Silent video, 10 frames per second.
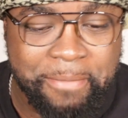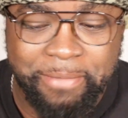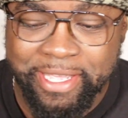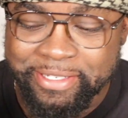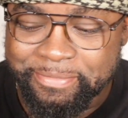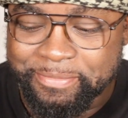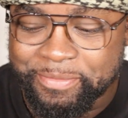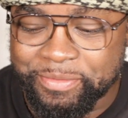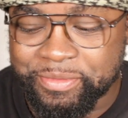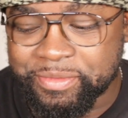But
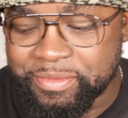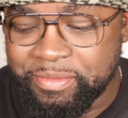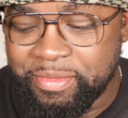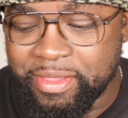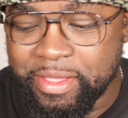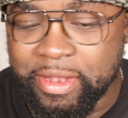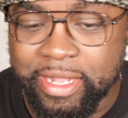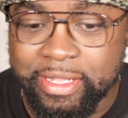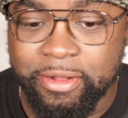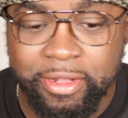
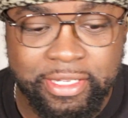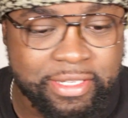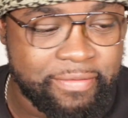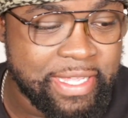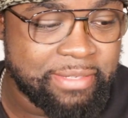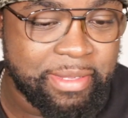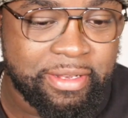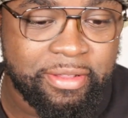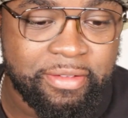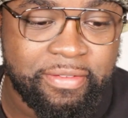I did all this
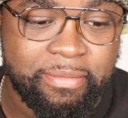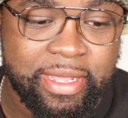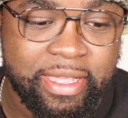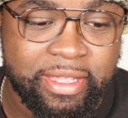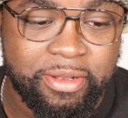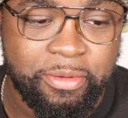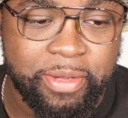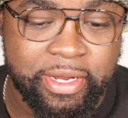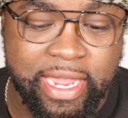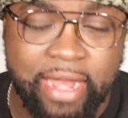investment for my new
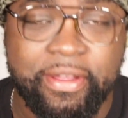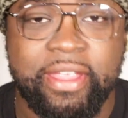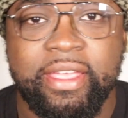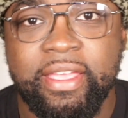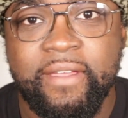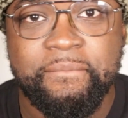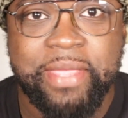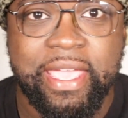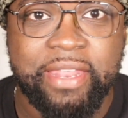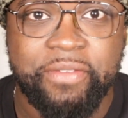one to carry.
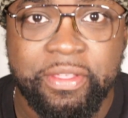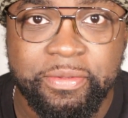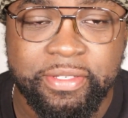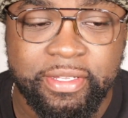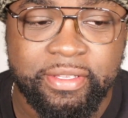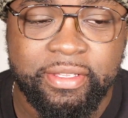Can't even use it.